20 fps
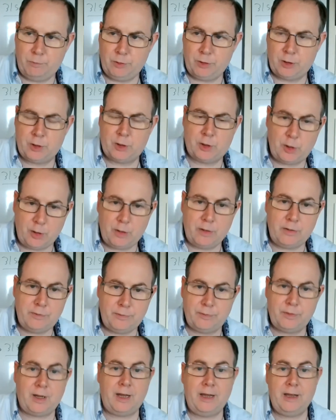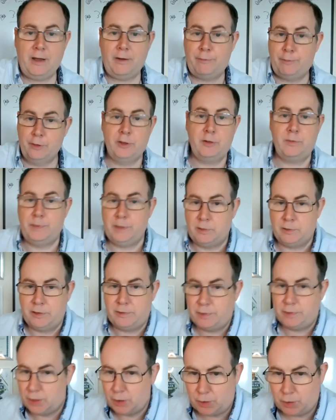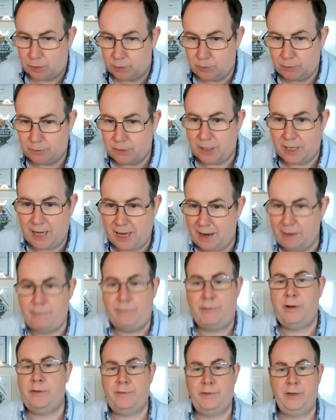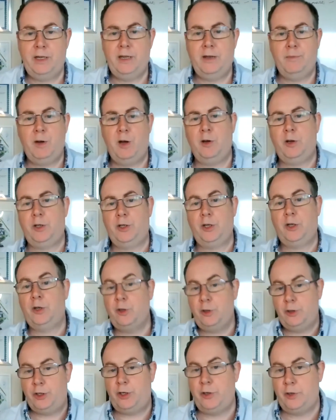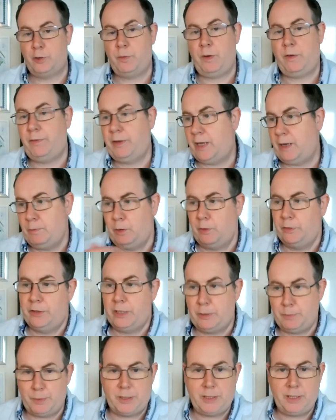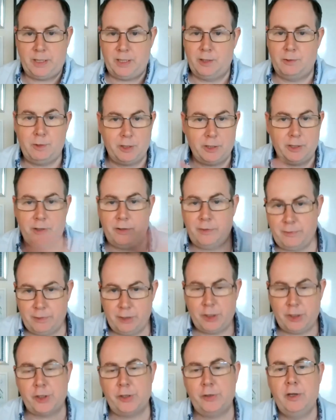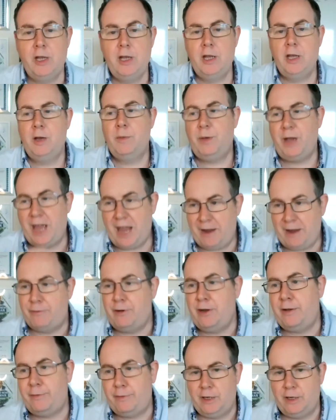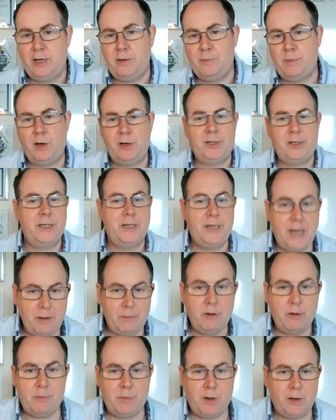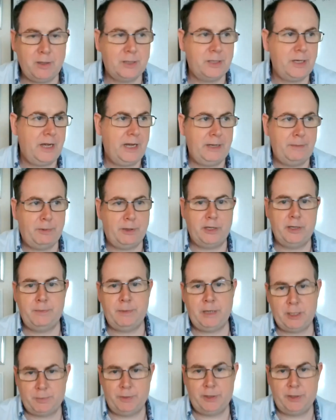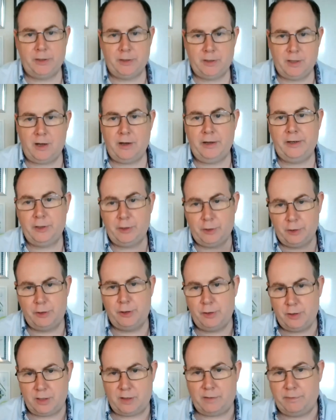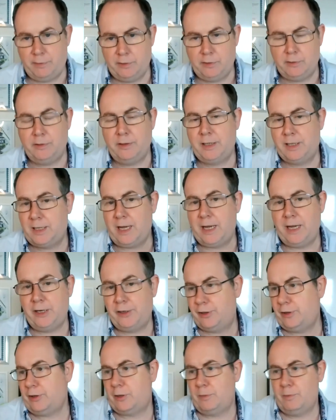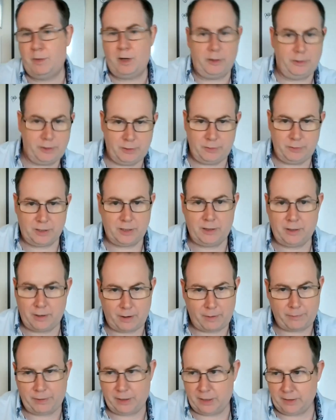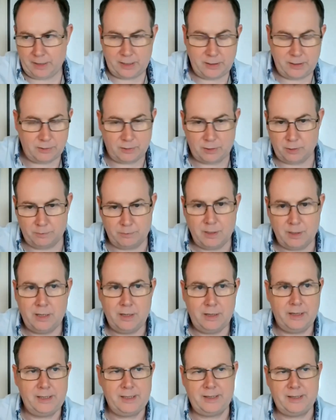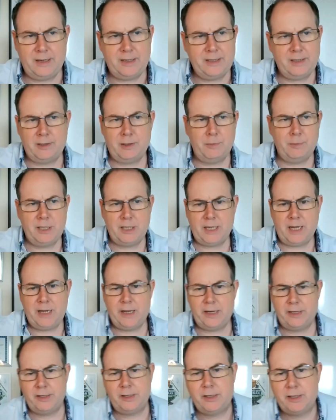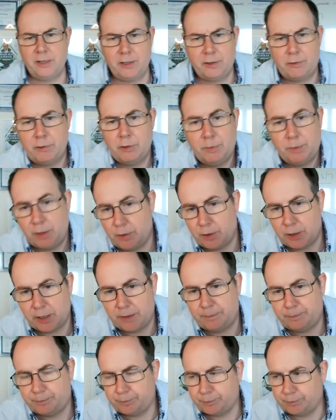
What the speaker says: stuff like a funnel builder is the tool that every affiliate marketer could use. Whether they want this particular one, another issue. But every affiliate marketer, network marketer, anybody that makes money online could use that funnel. Estate agents might use, I think there's some estate agents in the group use it.